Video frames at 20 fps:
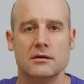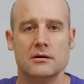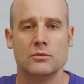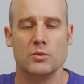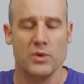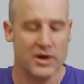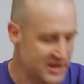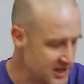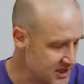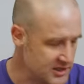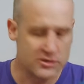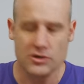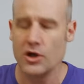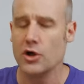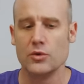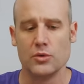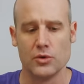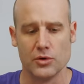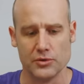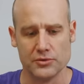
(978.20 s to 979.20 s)
where there's
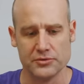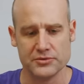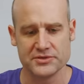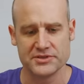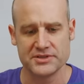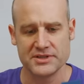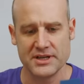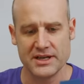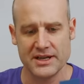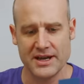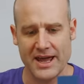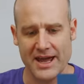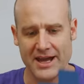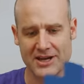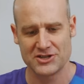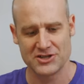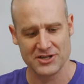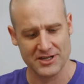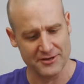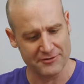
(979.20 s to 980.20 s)
no rules. It
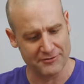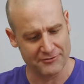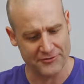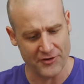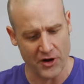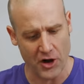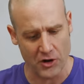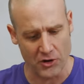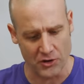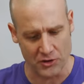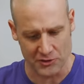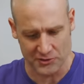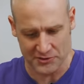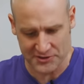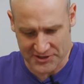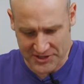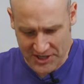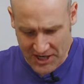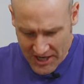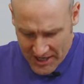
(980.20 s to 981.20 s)
actually
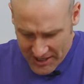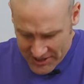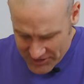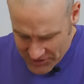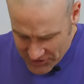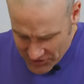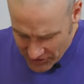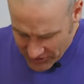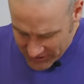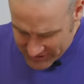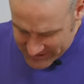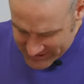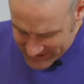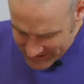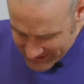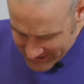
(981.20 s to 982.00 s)
folds not